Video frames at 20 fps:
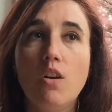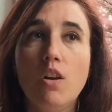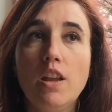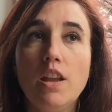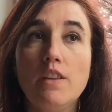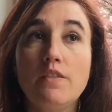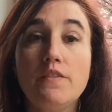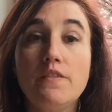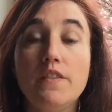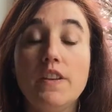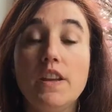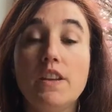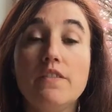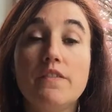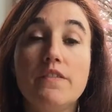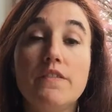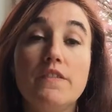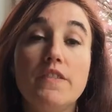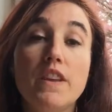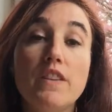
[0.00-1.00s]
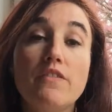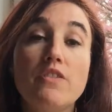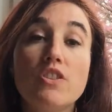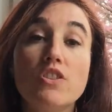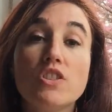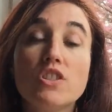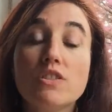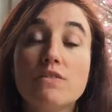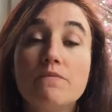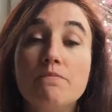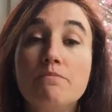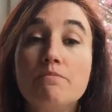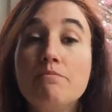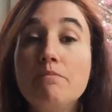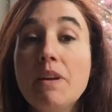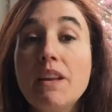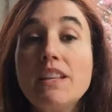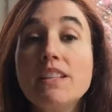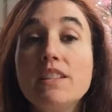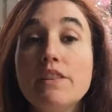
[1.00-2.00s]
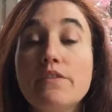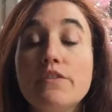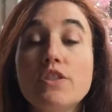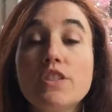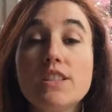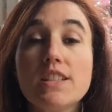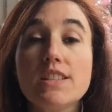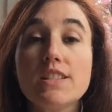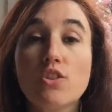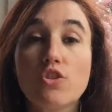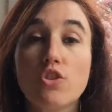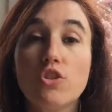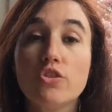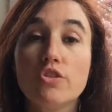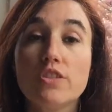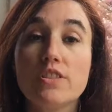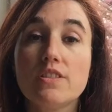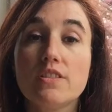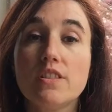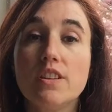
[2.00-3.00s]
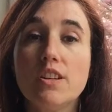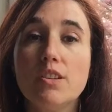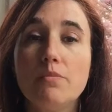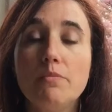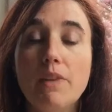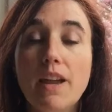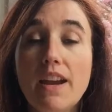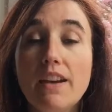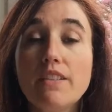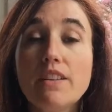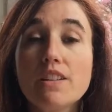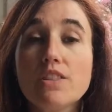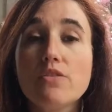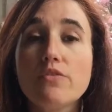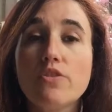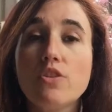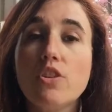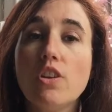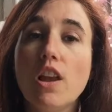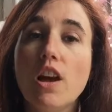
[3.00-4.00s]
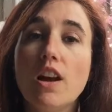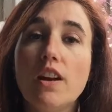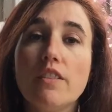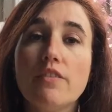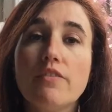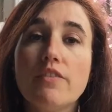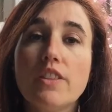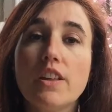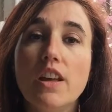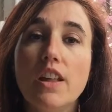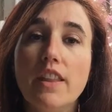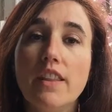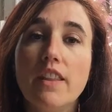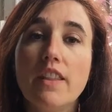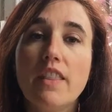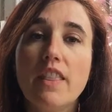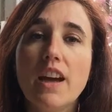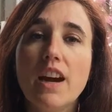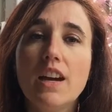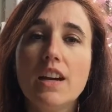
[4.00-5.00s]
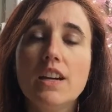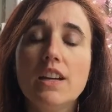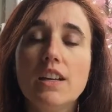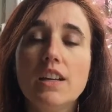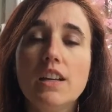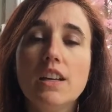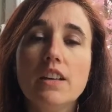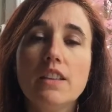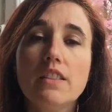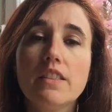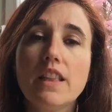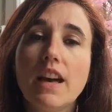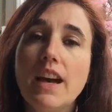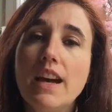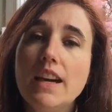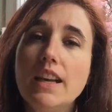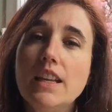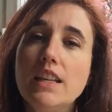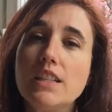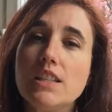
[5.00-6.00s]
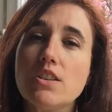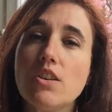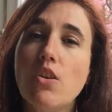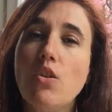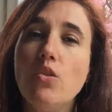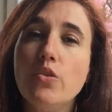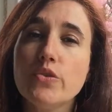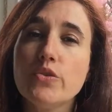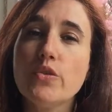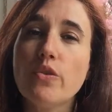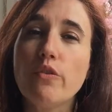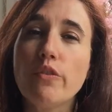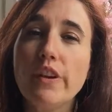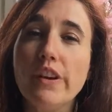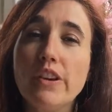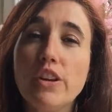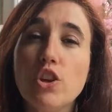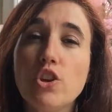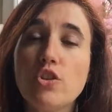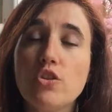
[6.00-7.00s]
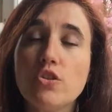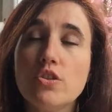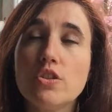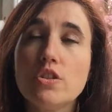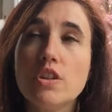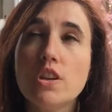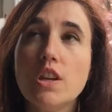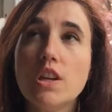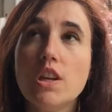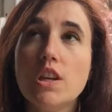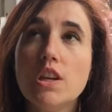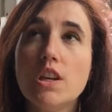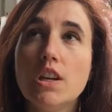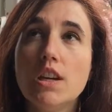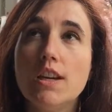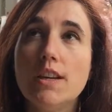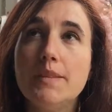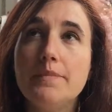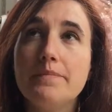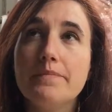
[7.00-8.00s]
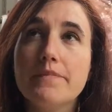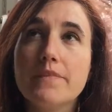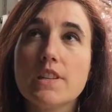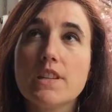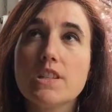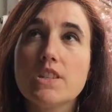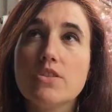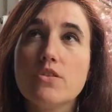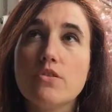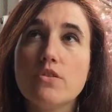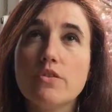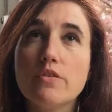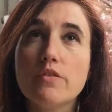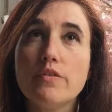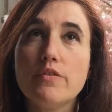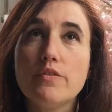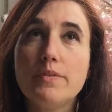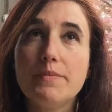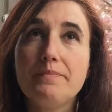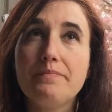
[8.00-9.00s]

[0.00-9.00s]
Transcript: If there's big differences across areas of your life, then that is also very good sort of